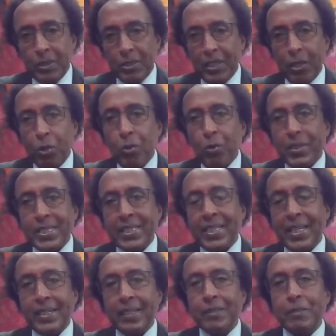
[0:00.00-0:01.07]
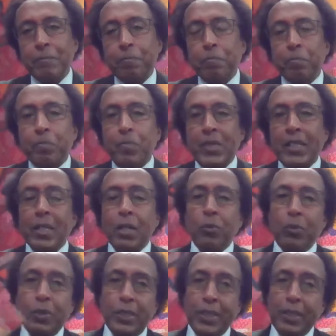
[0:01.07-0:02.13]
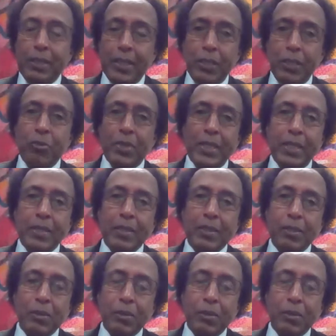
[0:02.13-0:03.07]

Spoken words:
the lower scale, now we're hearing